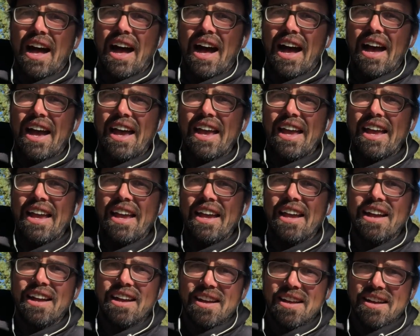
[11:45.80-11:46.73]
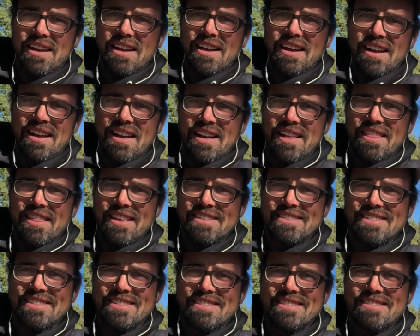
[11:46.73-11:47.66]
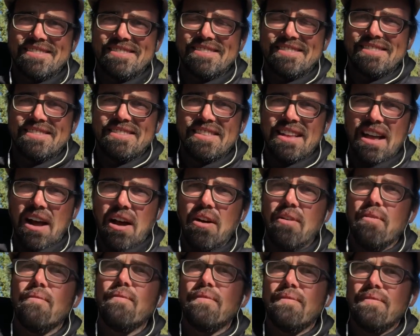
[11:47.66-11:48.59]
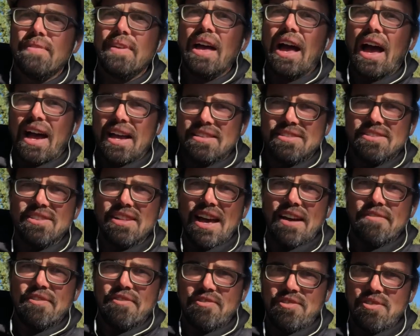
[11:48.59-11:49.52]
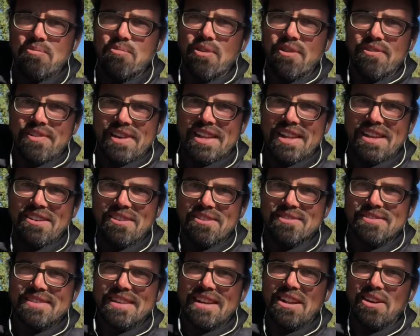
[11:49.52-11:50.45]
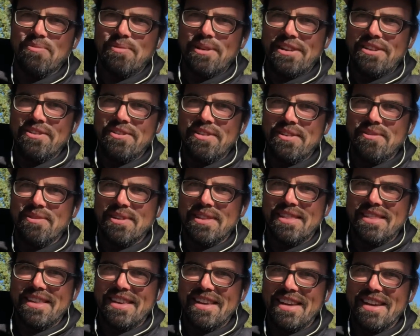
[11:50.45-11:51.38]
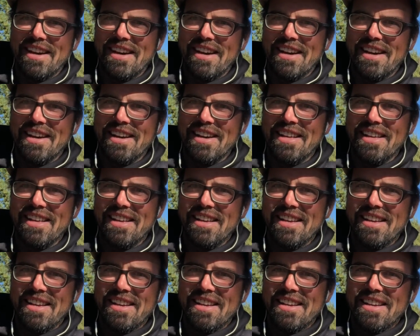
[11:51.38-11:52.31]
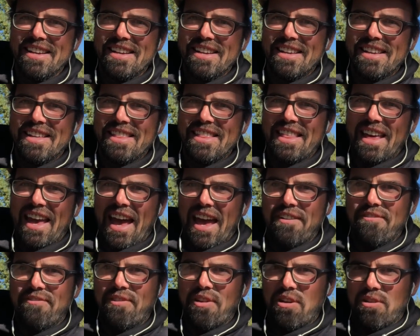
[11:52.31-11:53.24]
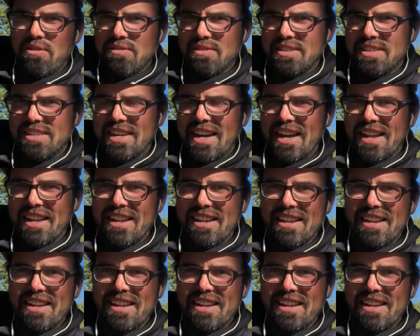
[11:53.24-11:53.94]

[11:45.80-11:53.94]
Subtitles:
I this is I still have a few more videos that I'll be doing with the headphone set,